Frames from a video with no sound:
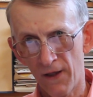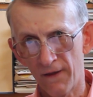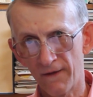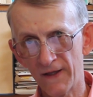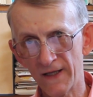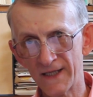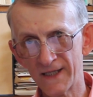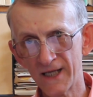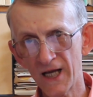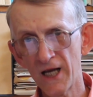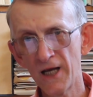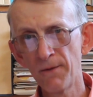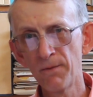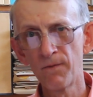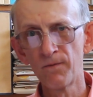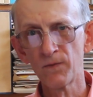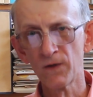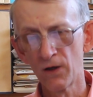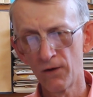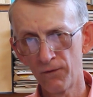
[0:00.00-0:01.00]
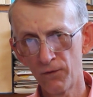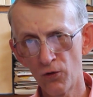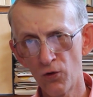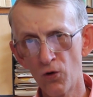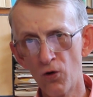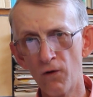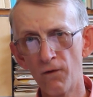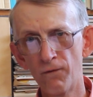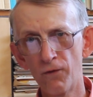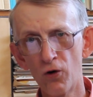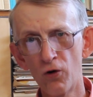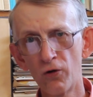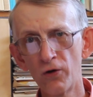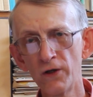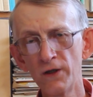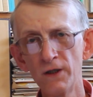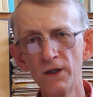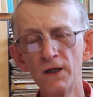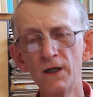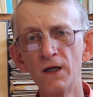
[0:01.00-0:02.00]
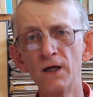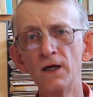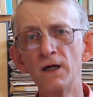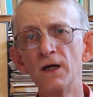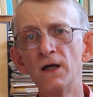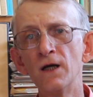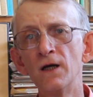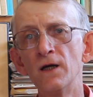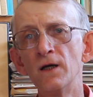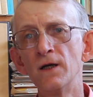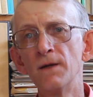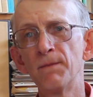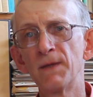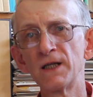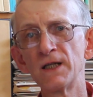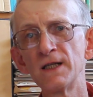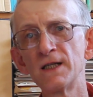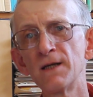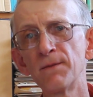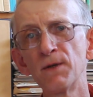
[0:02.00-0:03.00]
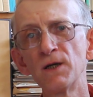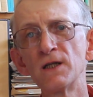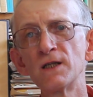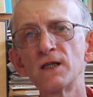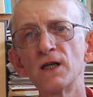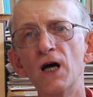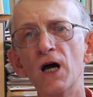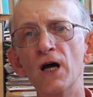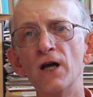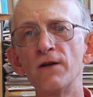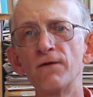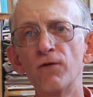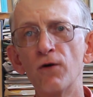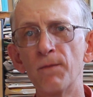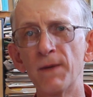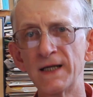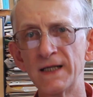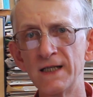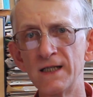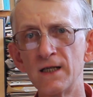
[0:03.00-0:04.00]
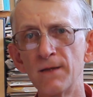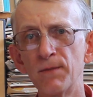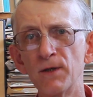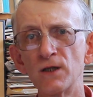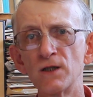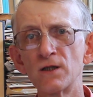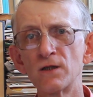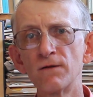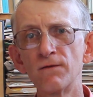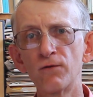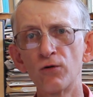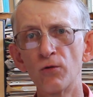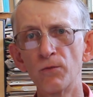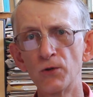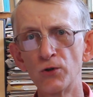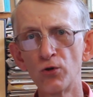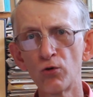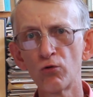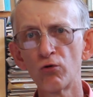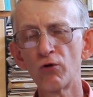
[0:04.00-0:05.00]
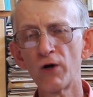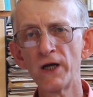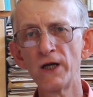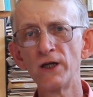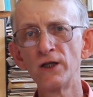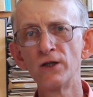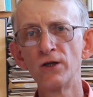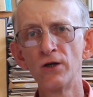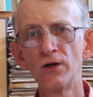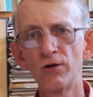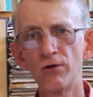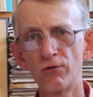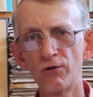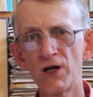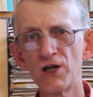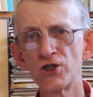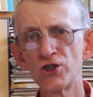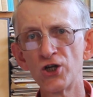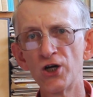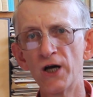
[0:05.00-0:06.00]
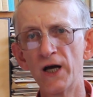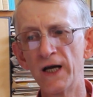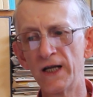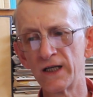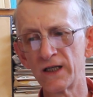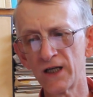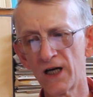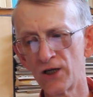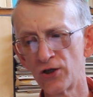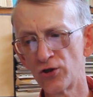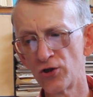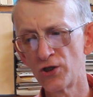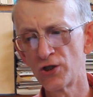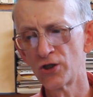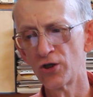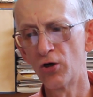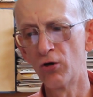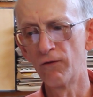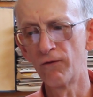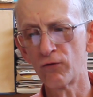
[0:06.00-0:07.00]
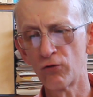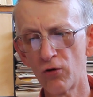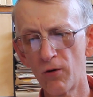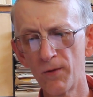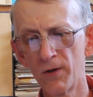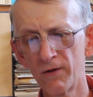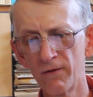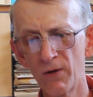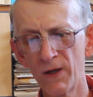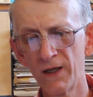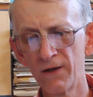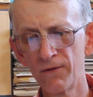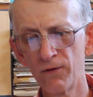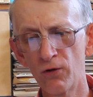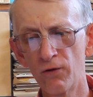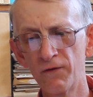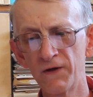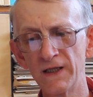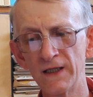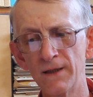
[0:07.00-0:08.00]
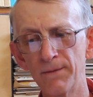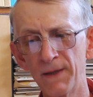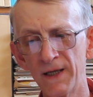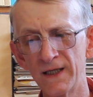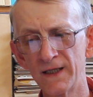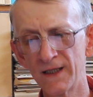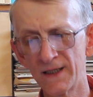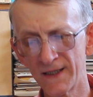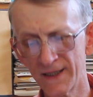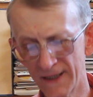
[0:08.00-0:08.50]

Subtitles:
the same for foreign participants and for participants from Ukraine, Russia and countries of Commonwealth of Independent